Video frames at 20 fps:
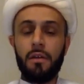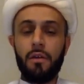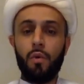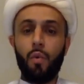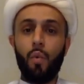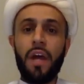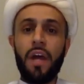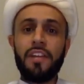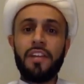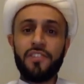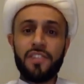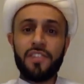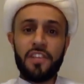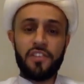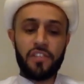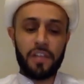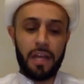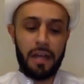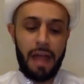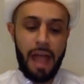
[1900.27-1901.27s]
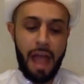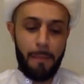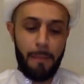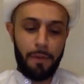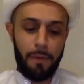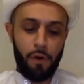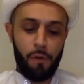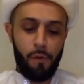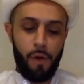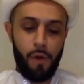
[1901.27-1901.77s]
When is this going to
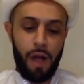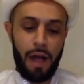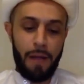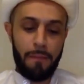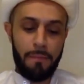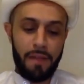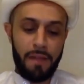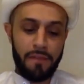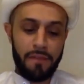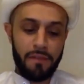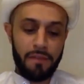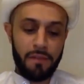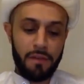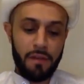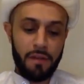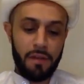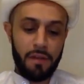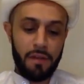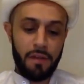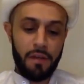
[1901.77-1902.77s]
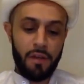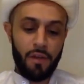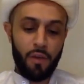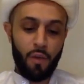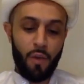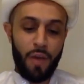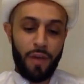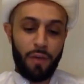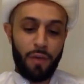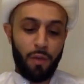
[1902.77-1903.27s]
happen, O Muhammad?
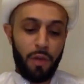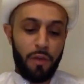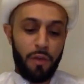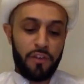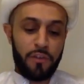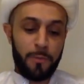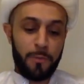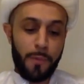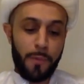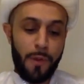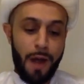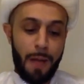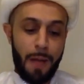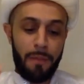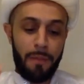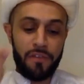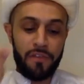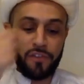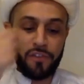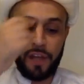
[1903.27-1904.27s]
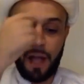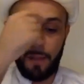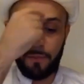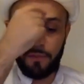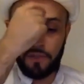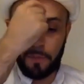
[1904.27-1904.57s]
When will this promise come